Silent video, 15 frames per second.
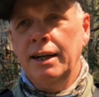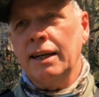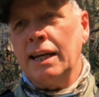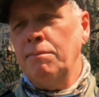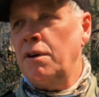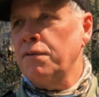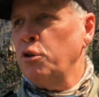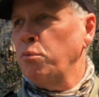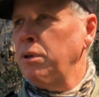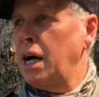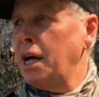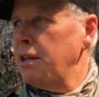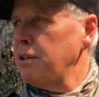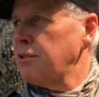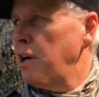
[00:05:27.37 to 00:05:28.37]
come off the
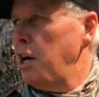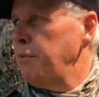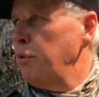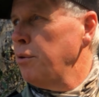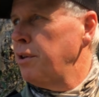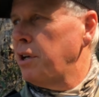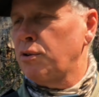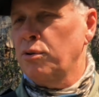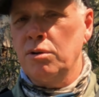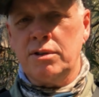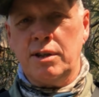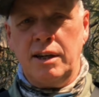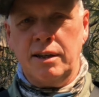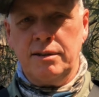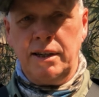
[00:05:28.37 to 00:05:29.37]
plane and so forth, and of course
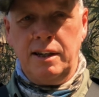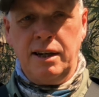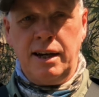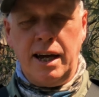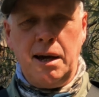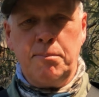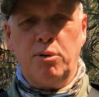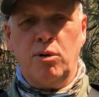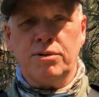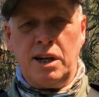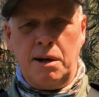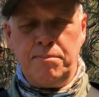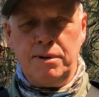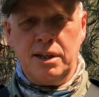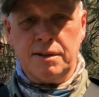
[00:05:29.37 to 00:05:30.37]
the airport's
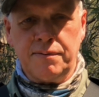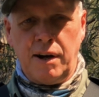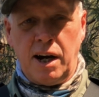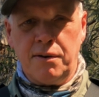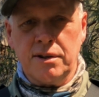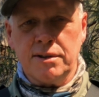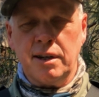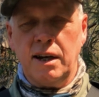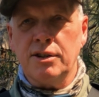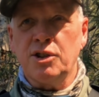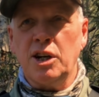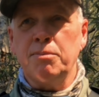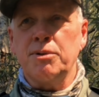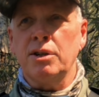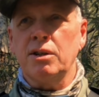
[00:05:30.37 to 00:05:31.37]
empty as far as
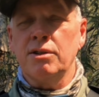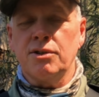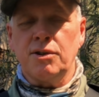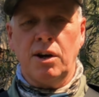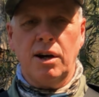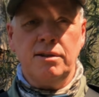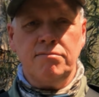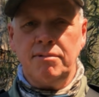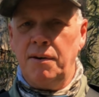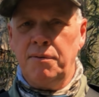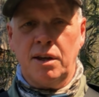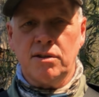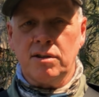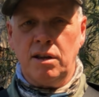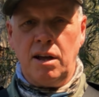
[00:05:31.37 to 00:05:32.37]
shops are concerned,
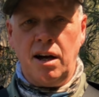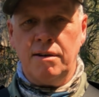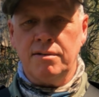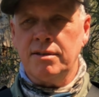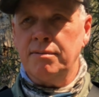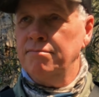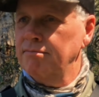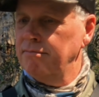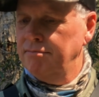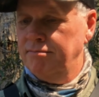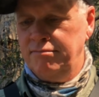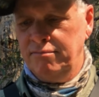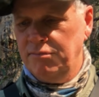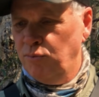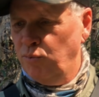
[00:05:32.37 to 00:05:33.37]
everything's closed.
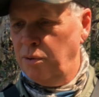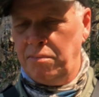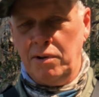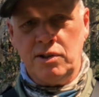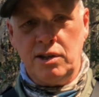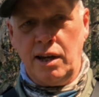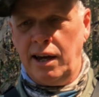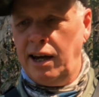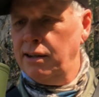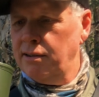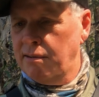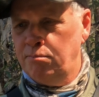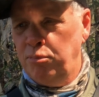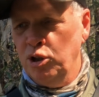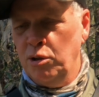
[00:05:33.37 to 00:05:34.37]
Whip this thing out,
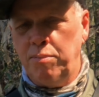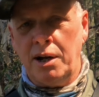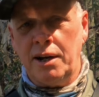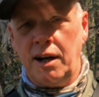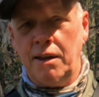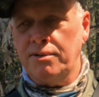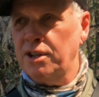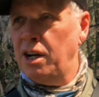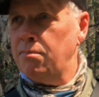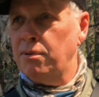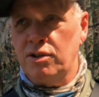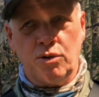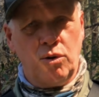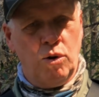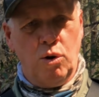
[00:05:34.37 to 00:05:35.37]
pull the pot out of the top,
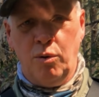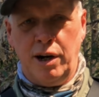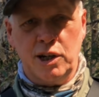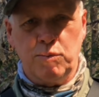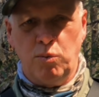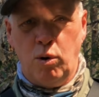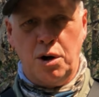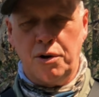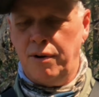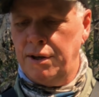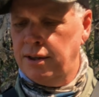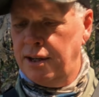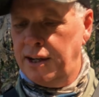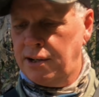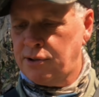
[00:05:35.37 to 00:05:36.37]
there's always water
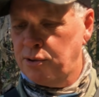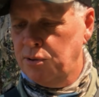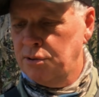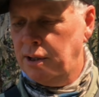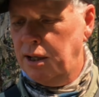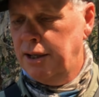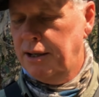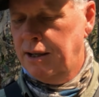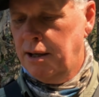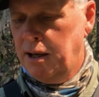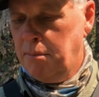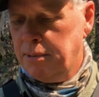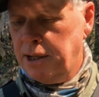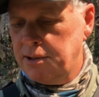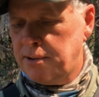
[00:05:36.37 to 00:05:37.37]
in the actual
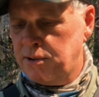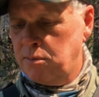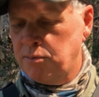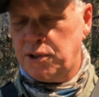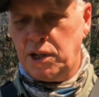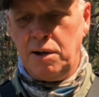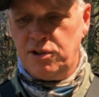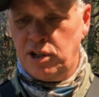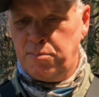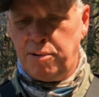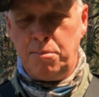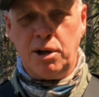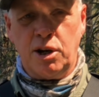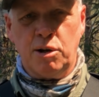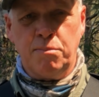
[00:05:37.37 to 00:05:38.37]
places themselves, and you've
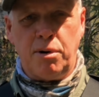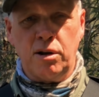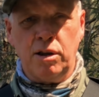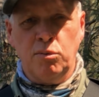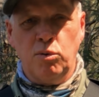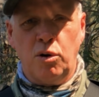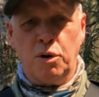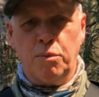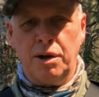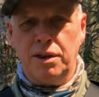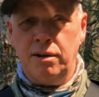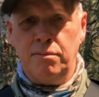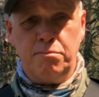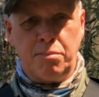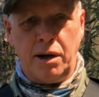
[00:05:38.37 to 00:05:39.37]
probably got a bottle of water with
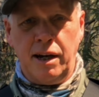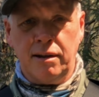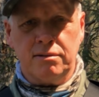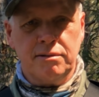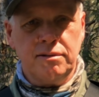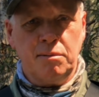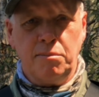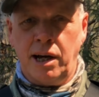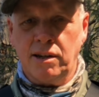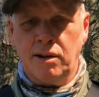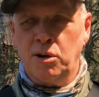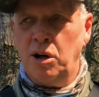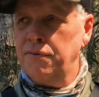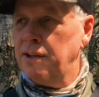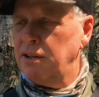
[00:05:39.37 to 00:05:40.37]
you, bang, make a
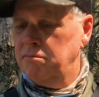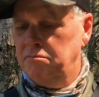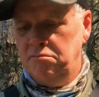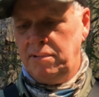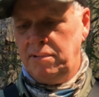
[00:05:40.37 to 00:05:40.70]
coffee.